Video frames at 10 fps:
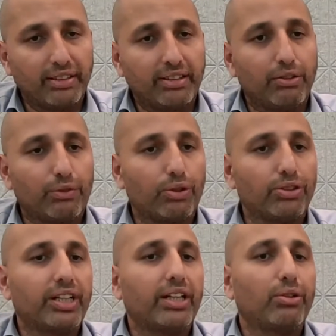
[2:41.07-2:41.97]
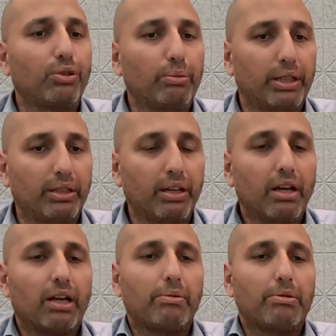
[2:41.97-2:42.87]
And then, of course, then the human
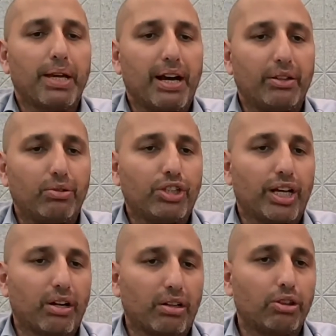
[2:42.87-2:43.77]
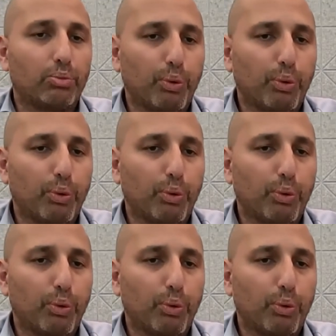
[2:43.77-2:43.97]
comes behind to check all these